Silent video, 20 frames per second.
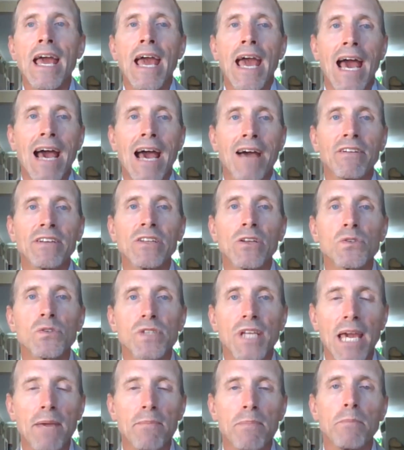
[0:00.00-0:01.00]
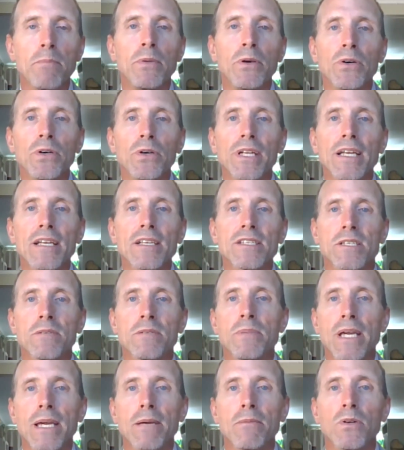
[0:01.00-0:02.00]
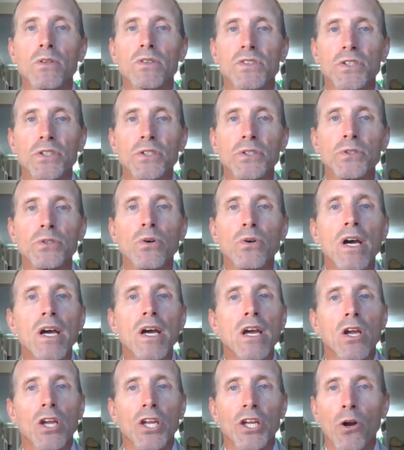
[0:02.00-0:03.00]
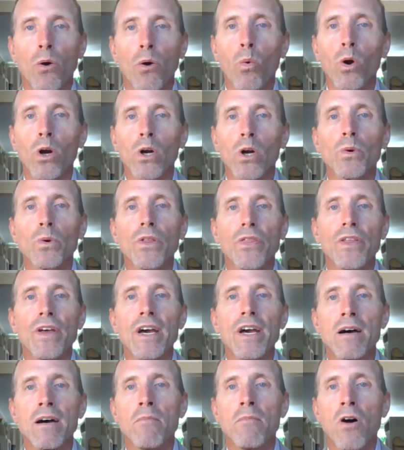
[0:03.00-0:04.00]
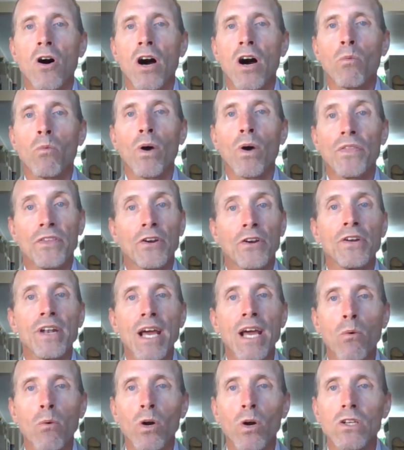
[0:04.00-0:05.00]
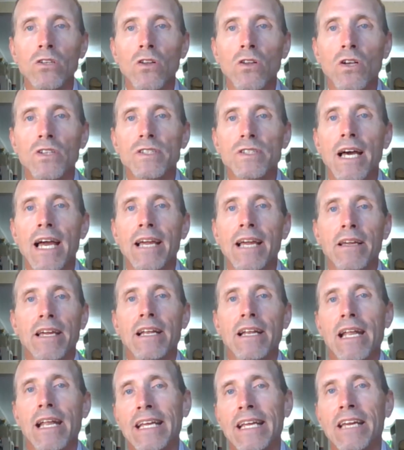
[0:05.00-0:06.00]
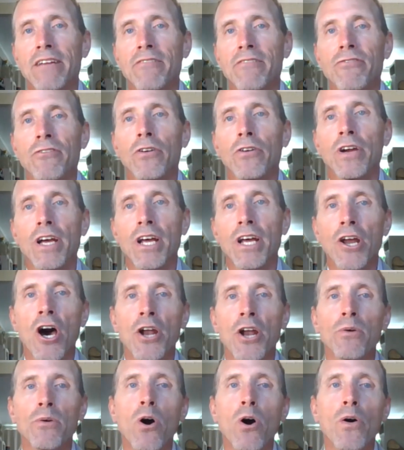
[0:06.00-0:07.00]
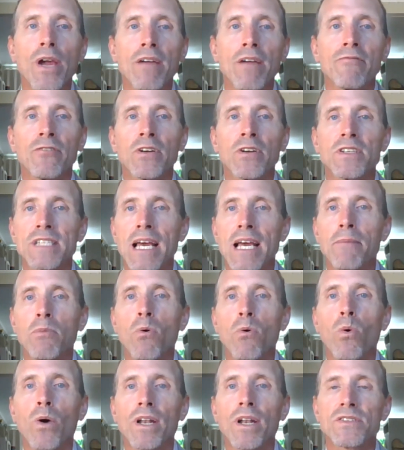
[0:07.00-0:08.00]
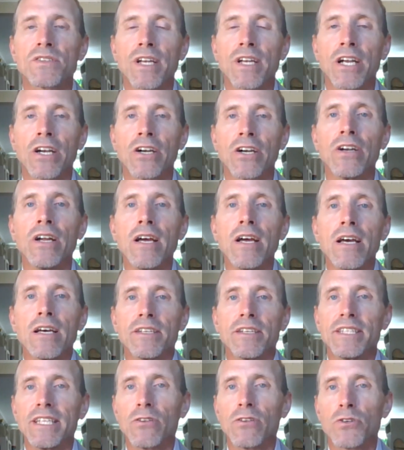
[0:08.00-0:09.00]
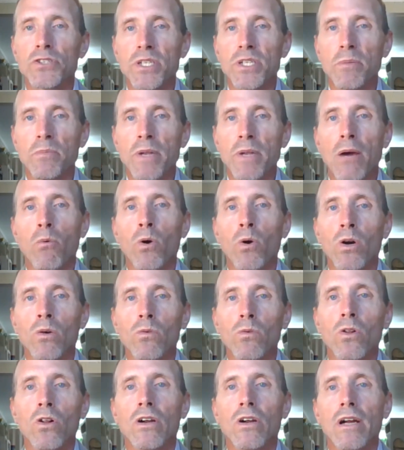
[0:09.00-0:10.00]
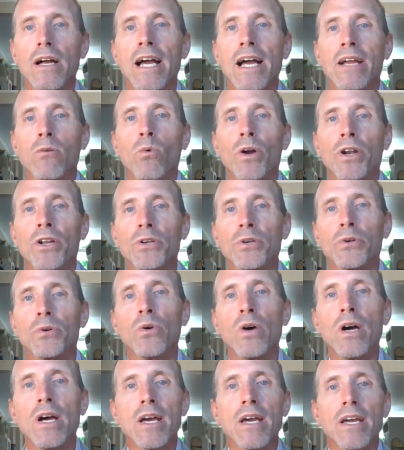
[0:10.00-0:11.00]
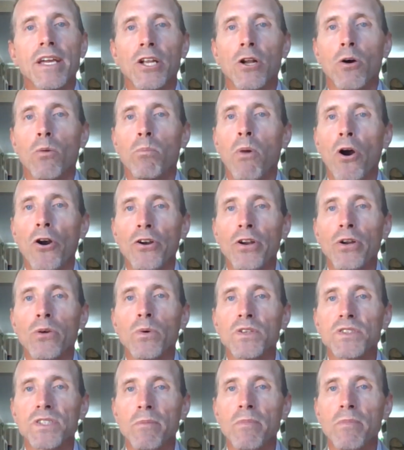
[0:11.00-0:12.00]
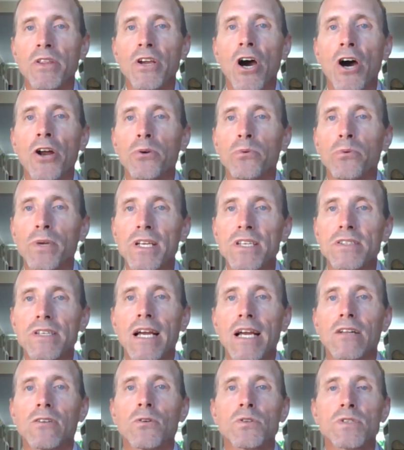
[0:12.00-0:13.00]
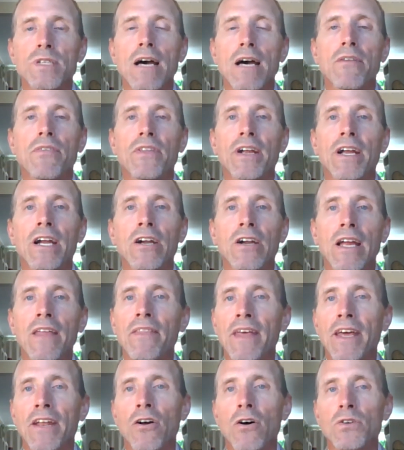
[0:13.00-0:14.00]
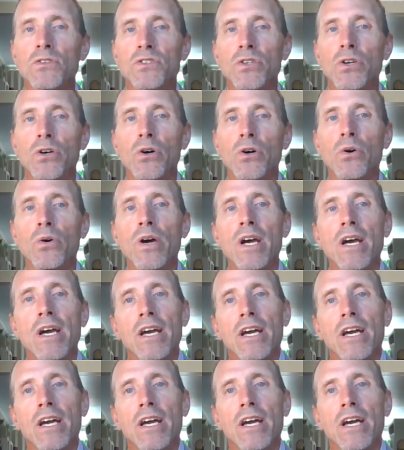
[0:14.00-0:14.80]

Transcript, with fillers: having those capabilities to be able to, you know, work with them on what their network looks like. And, and again, for an auto OEM, for example, what is their dealership network look like? What are you, you know, partnering with some of the auto recyclers out there? And then also,